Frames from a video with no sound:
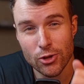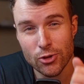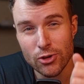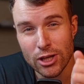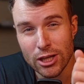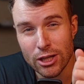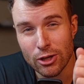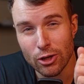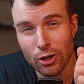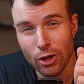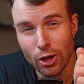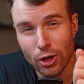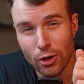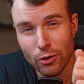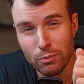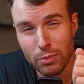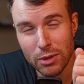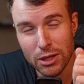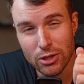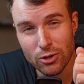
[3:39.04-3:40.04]
You need a lot
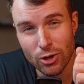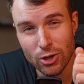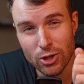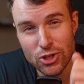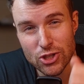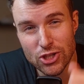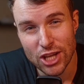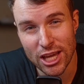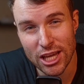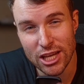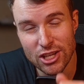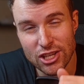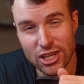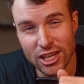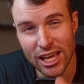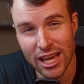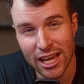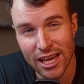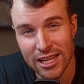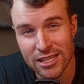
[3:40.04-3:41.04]
of Bitcoin
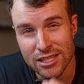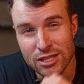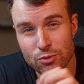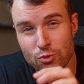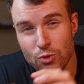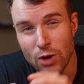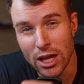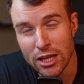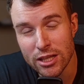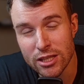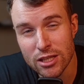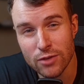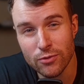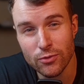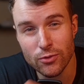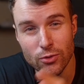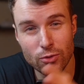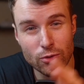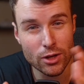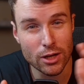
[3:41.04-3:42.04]
changing hands
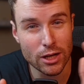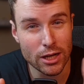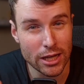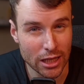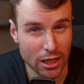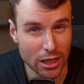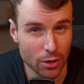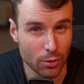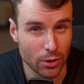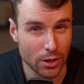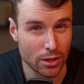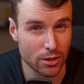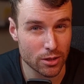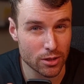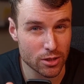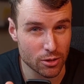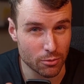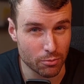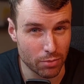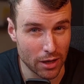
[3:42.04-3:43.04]
relative to the liquid
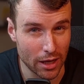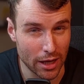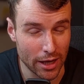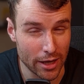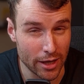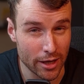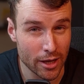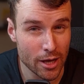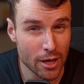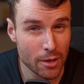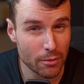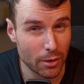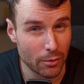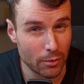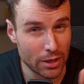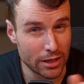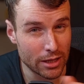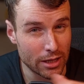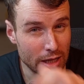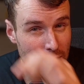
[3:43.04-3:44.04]
supply. But
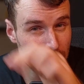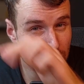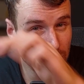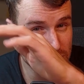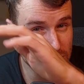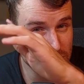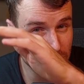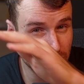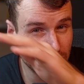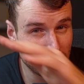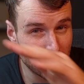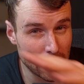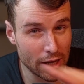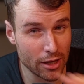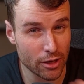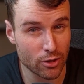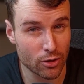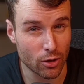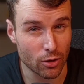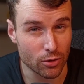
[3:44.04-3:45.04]
when the liquid
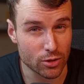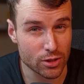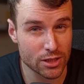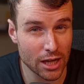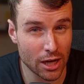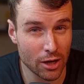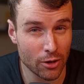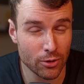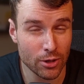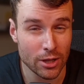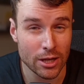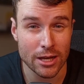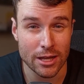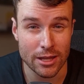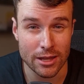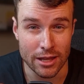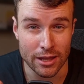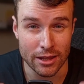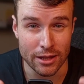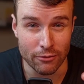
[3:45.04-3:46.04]
supply goes down,
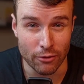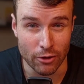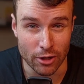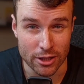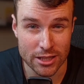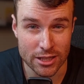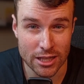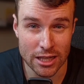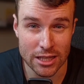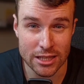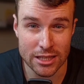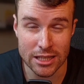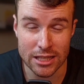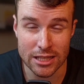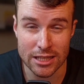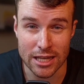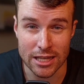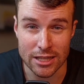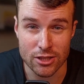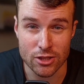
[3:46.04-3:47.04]
then the volatility
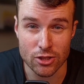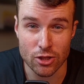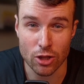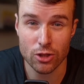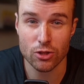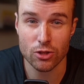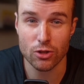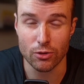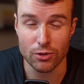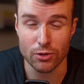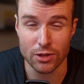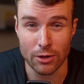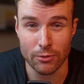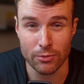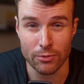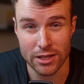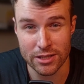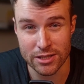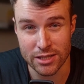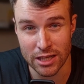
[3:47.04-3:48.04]
does not go
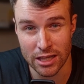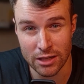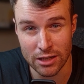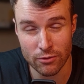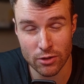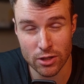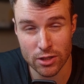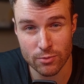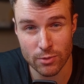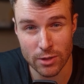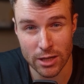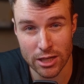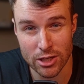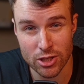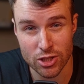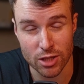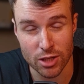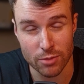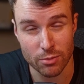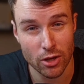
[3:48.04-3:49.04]
down. There's an inverse
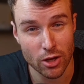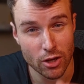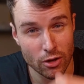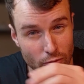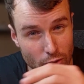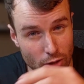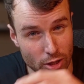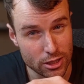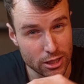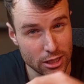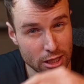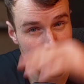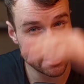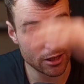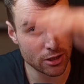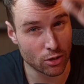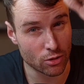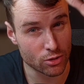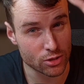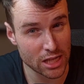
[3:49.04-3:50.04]
relationship.
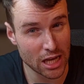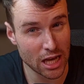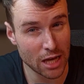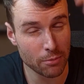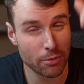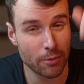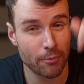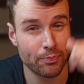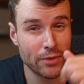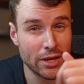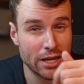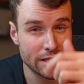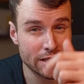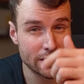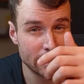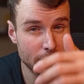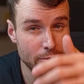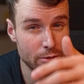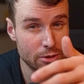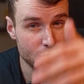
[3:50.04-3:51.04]
Volatility goes up as
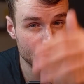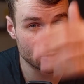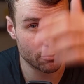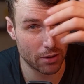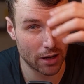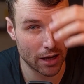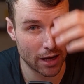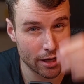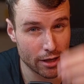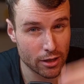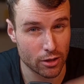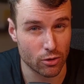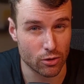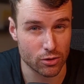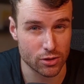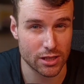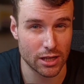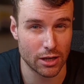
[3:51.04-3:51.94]
liquid supply goes